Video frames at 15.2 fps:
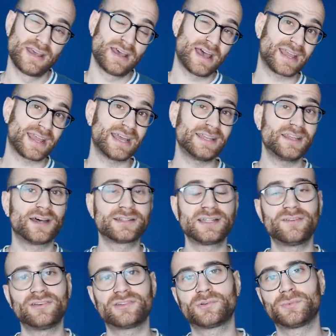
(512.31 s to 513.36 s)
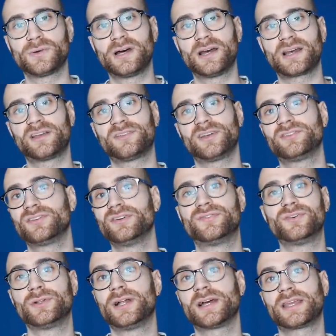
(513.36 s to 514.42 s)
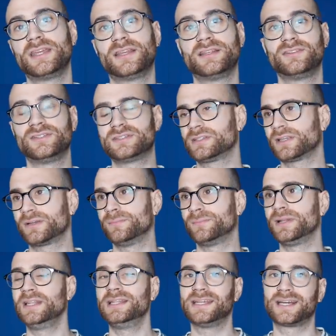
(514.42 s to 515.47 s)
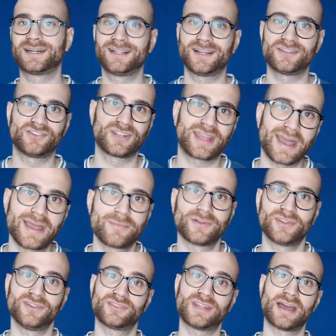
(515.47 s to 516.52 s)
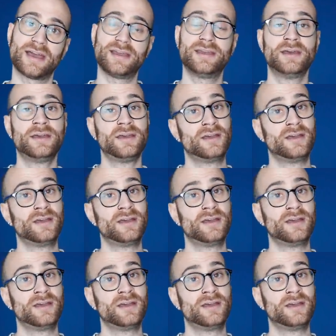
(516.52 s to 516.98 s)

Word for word: Again, I'd love it to work because I do feel like he can completely clutch a game on this day.